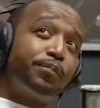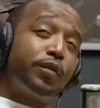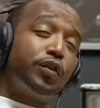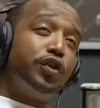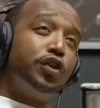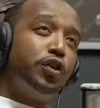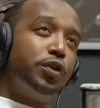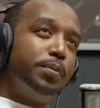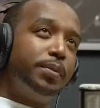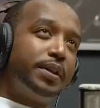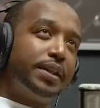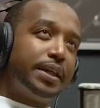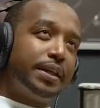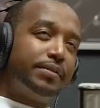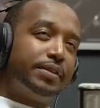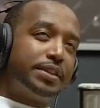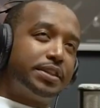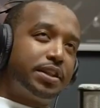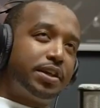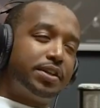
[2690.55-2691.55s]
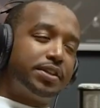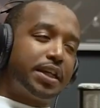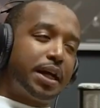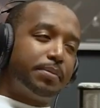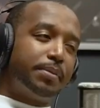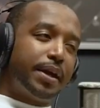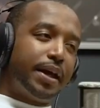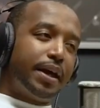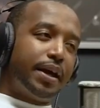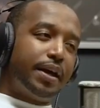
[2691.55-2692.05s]
Do you believe the stereotype
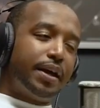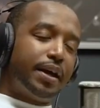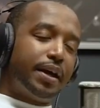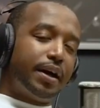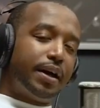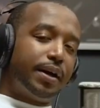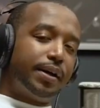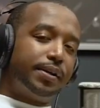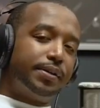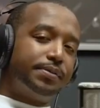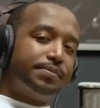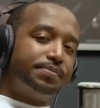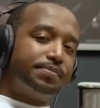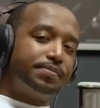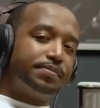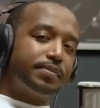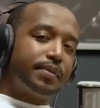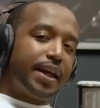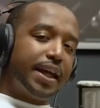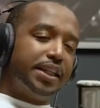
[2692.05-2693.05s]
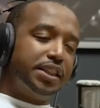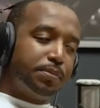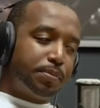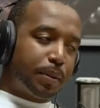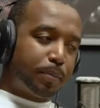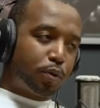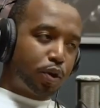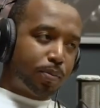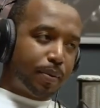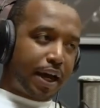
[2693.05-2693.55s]
that uh, Asian
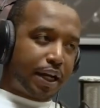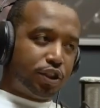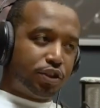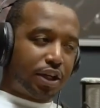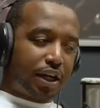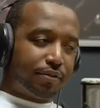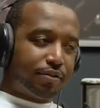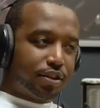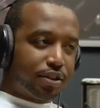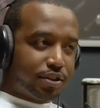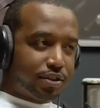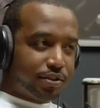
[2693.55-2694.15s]
people are bad drivers?